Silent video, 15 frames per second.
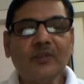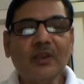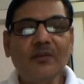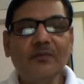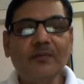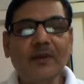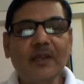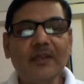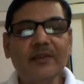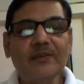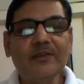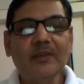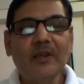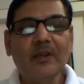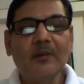
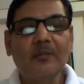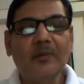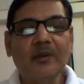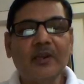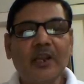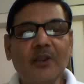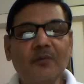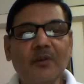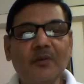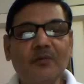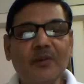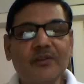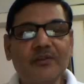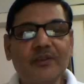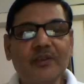flies but having
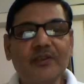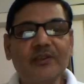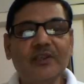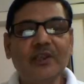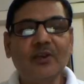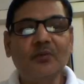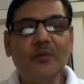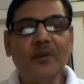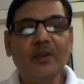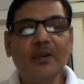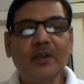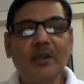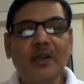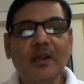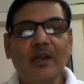vestigial
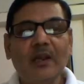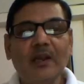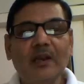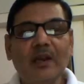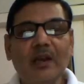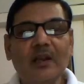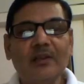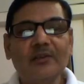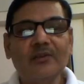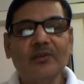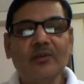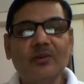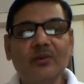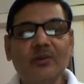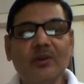wing, and
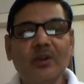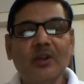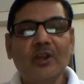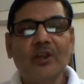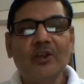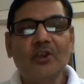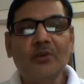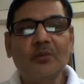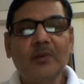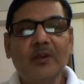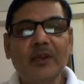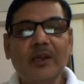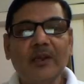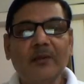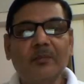also you will
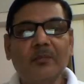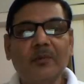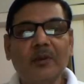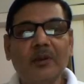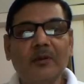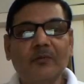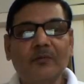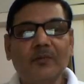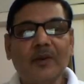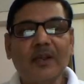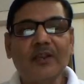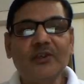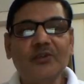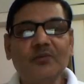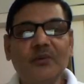have
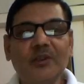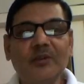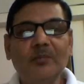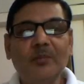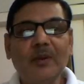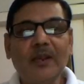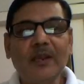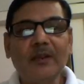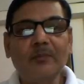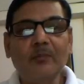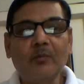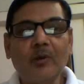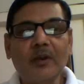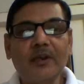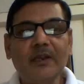flies with black
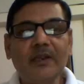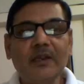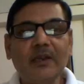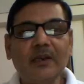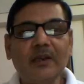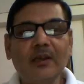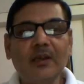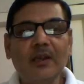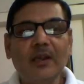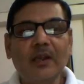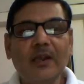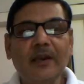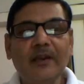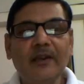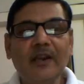body color
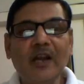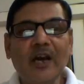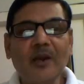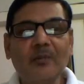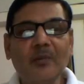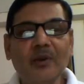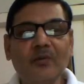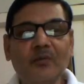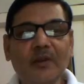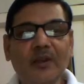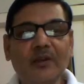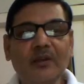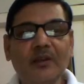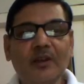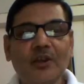and normal wing.
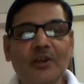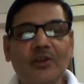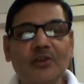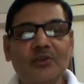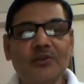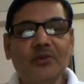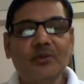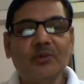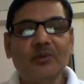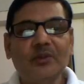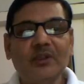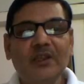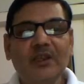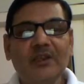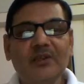So
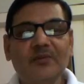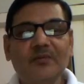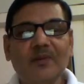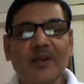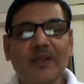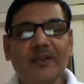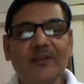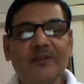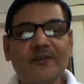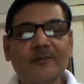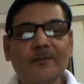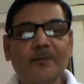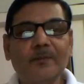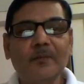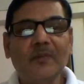these flies,
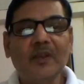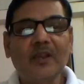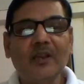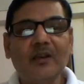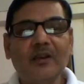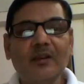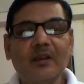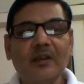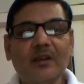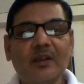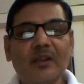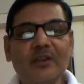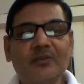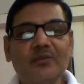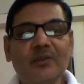they are
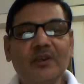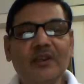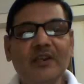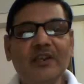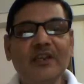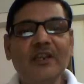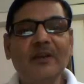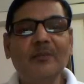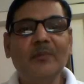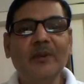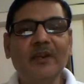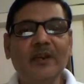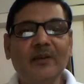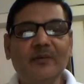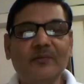actually
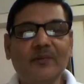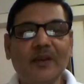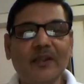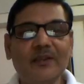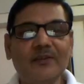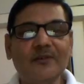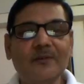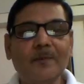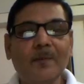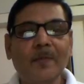recombinant flies.